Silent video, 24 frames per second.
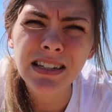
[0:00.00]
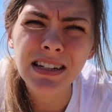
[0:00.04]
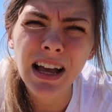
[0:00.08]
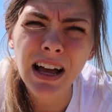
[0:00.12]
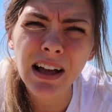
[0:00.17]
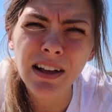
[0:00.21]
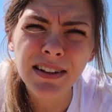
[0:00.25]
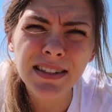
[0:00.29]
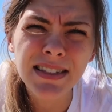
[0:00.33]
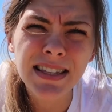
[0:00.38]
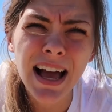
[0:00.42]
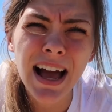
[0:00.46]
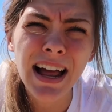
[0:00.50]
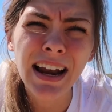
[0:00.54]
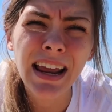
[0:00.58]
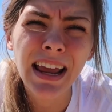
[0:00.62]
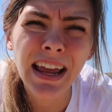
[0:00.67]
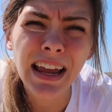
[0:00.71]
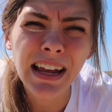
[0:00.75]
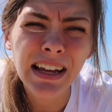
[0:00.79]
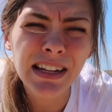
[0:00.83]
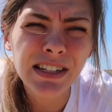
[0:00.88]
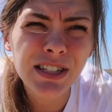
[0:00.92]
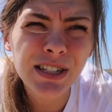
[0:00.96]
in LSAT
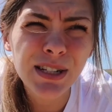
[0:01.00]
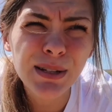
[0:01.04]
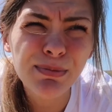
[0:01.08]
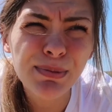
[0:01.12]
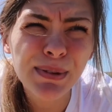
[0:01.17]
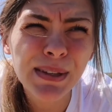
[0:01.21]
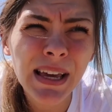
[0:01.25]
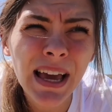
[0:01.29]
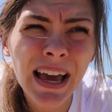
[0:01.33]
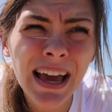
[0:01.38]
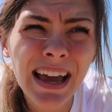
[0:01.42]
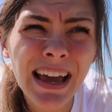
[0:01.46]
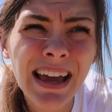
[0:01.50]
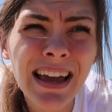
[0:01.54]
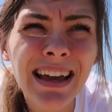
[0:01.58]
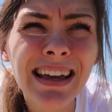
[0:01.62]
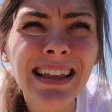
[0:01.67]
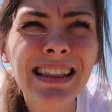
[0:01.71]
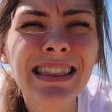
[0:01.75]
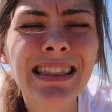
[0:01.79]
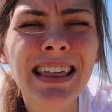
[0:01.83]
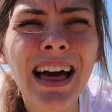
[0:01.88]
and GPA,